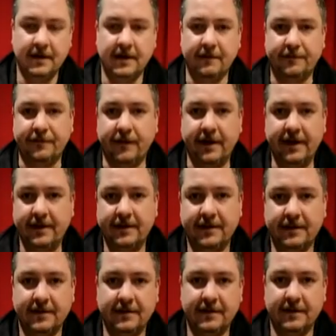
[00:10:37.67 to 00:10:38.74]
a freight,
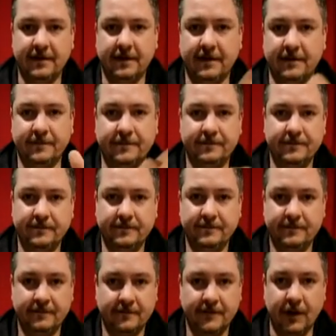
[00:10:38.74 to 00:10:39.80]

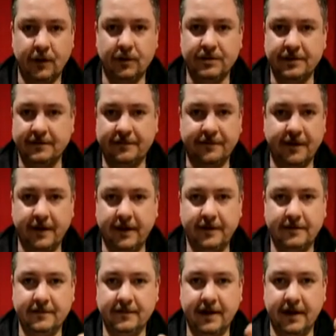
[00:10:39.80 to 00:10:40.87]
ocean freight
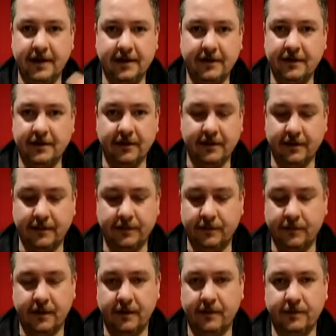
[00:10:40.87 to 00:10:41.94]
liner, or
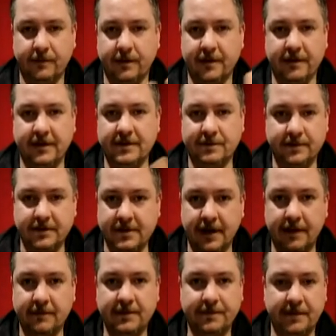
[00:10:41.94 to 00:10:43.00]
where these were
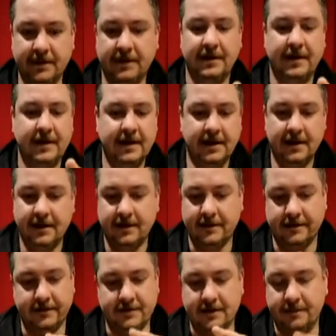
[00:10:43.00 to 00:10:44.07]
dumped, but
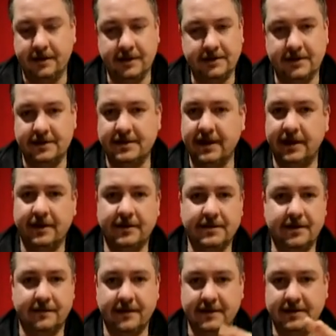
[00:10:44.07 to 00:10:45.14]
there's a bunch of sellers
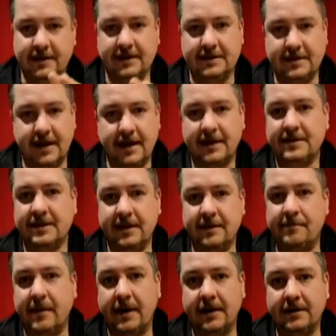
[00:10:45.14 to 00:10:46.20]
of this exact same
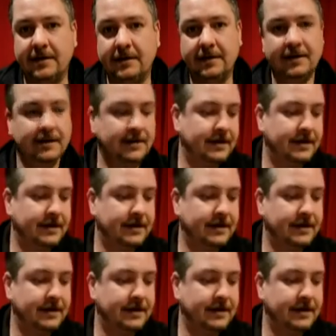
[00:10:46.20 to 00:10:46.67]
model.